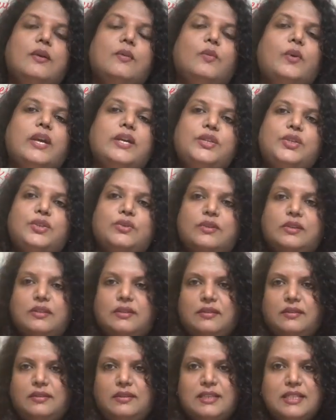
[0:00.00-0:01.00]
Why should
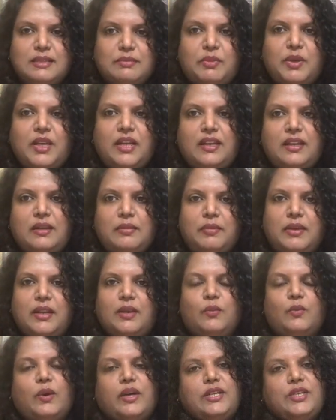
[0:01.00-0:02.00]
this be
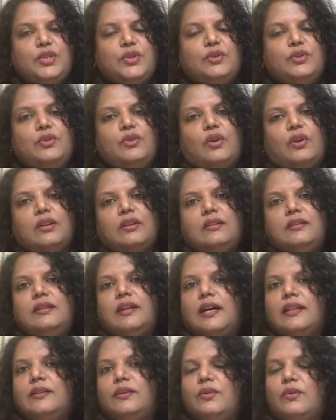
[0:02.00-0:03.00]
independent? Why should not
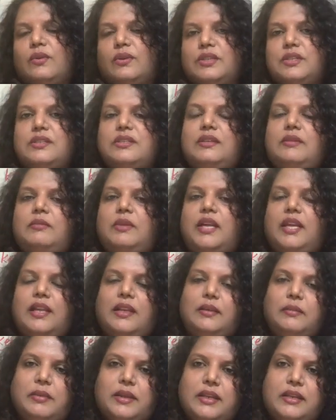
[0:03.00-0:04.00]
the other quantity be
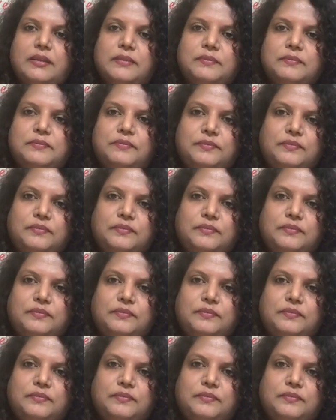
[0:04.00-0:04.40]
independent?